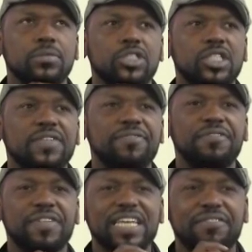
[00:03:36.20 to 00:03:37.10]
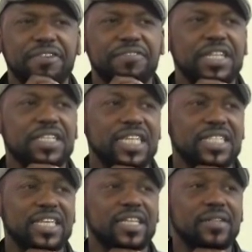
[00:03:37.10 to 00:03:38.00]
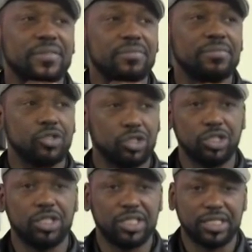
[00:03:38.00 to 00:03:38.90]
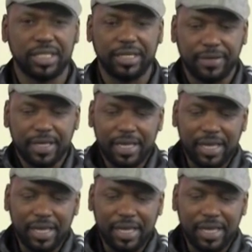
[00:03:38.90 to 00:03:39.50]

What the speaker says: 15 or 16, just turned 16.